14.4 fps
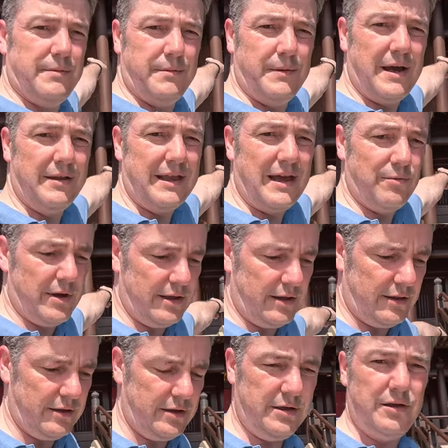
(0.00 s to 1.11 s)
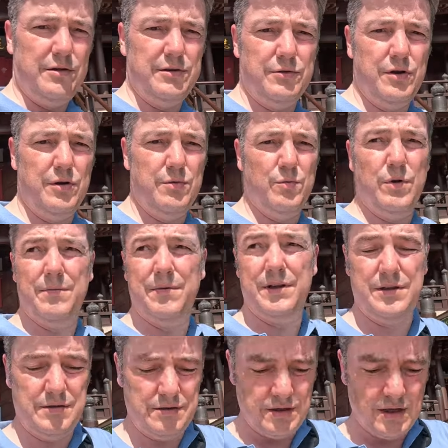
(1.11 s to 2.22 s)
far that way, there's a huge room with a
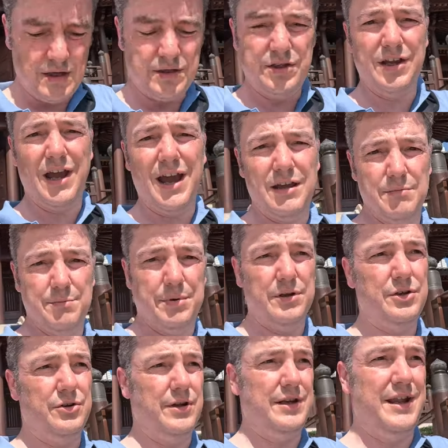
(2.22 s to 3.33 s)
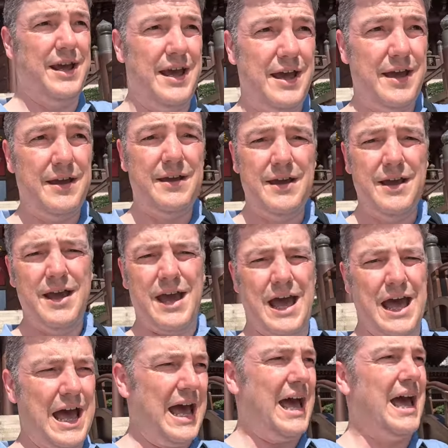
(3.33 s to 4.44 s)
giant Buddha in there
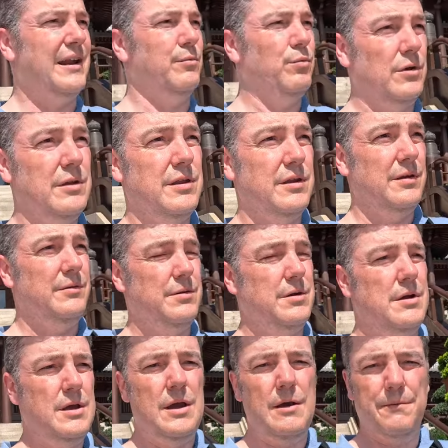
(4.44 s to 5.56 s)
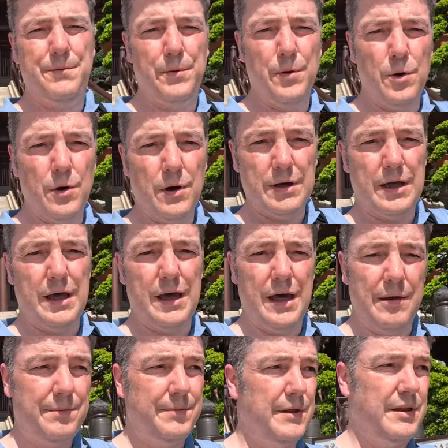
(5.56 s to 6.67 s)
and 1, 2, 4
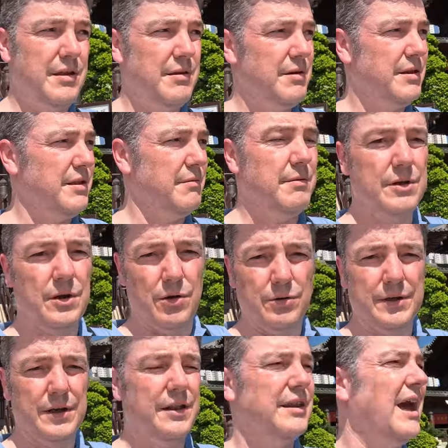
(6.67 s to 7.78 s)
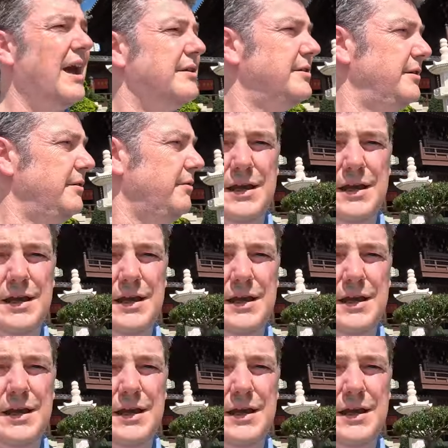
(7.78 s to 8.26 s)
other golden statues.